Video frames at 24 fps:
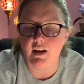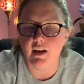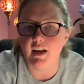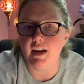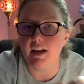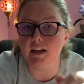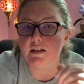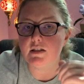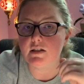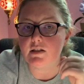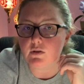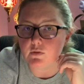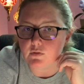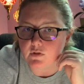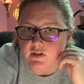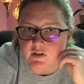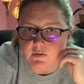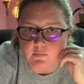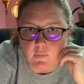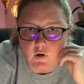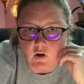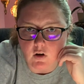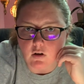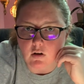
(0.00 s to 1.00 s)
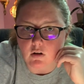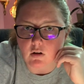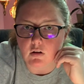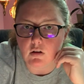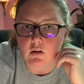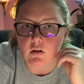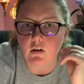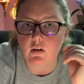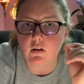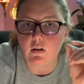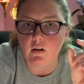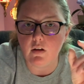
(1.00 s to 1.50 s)
It's so
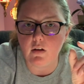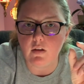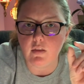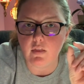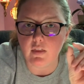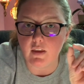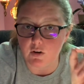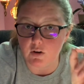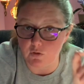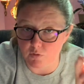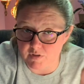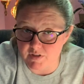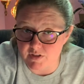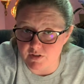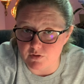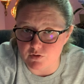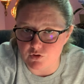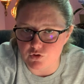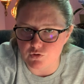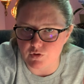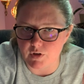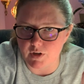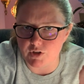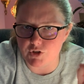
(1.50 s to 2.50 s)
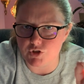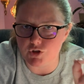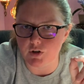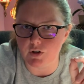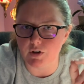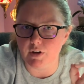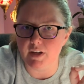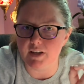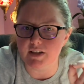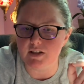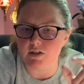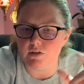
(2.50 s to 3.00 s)
small, the crystal structure
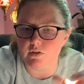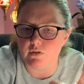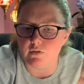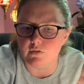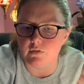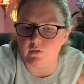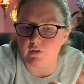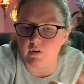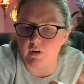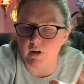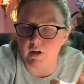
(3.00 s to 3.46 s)
is so,